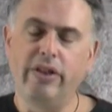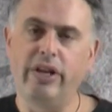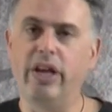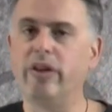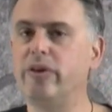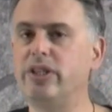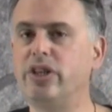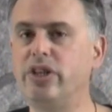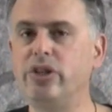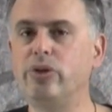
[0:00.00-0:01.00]
The other is
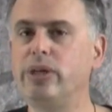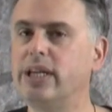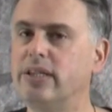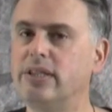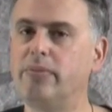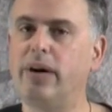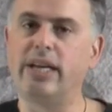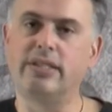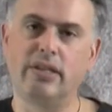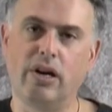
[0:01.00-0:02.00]
a new
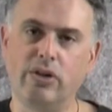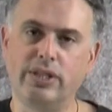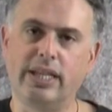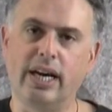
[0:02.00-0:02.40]
customized nose